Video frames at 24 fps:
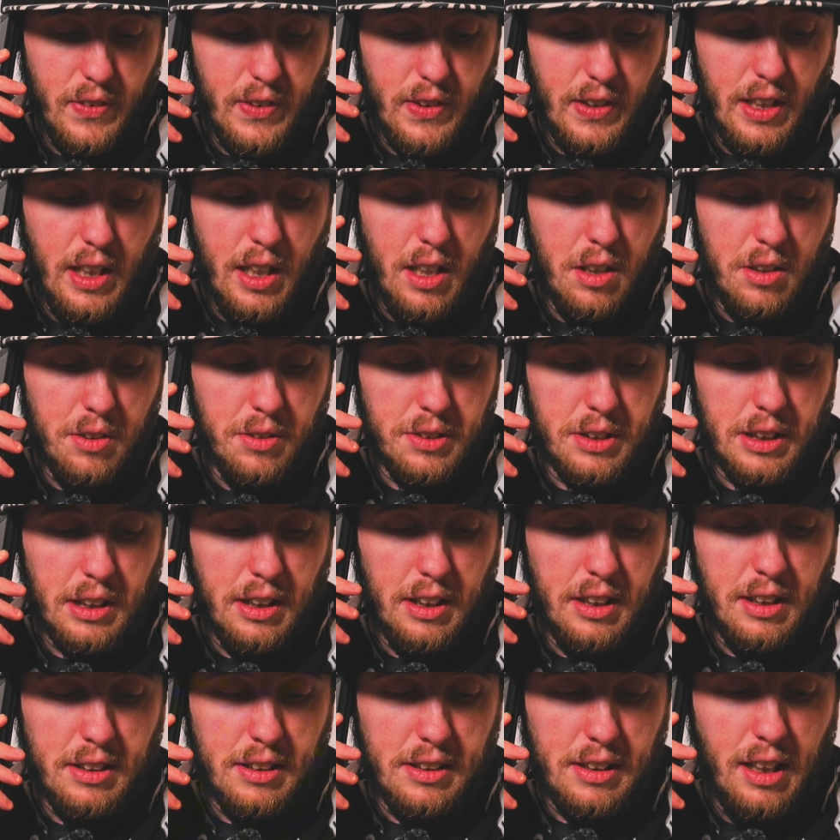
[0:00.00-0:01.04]
Yeah, I was
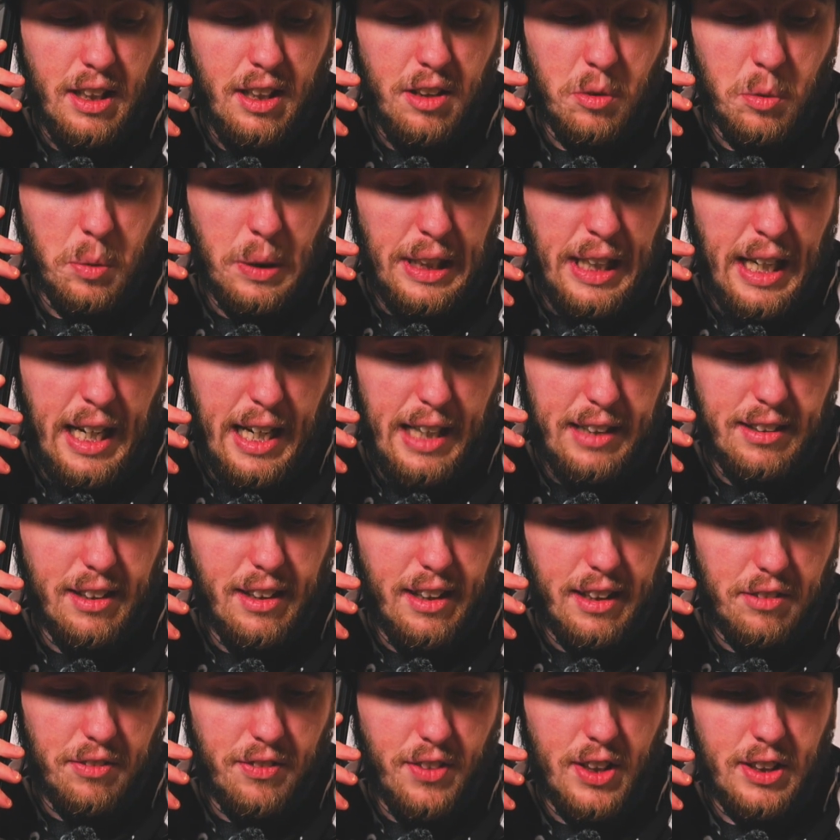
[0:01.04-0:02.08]
gonna say, we had
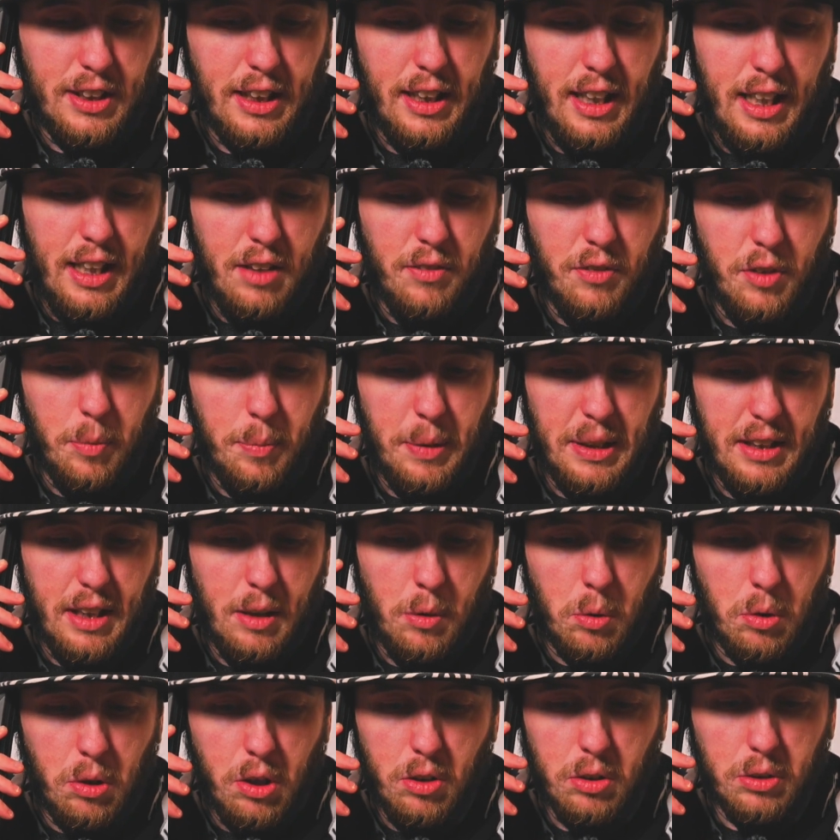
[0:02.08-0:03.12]
like fucking 8 of them and they
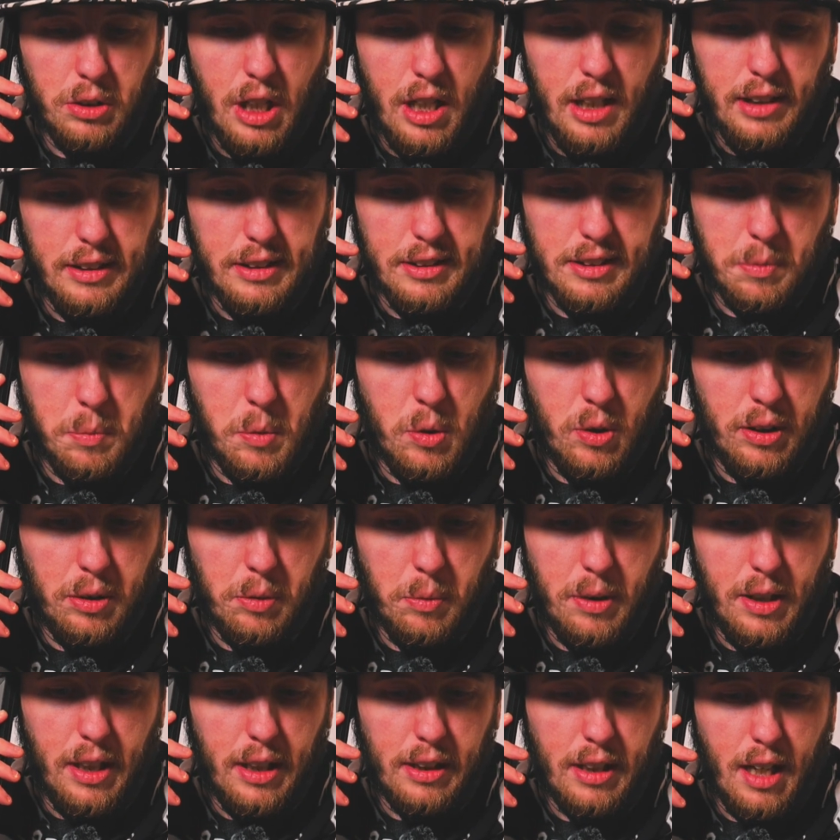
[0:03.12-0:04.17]
were all gone this morning
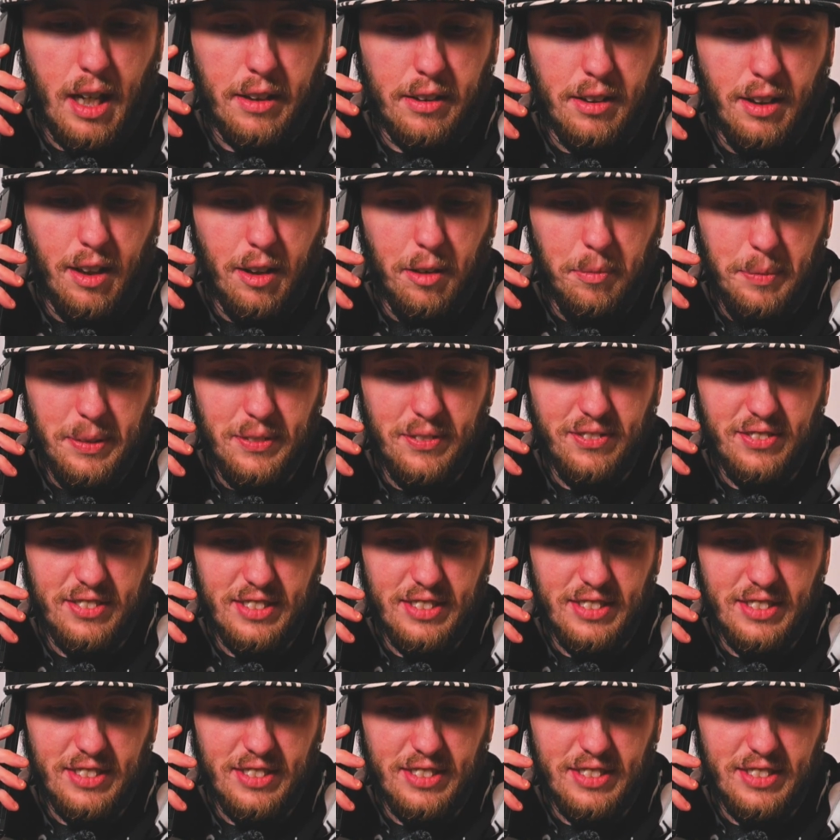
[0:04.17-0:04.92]
when I got up.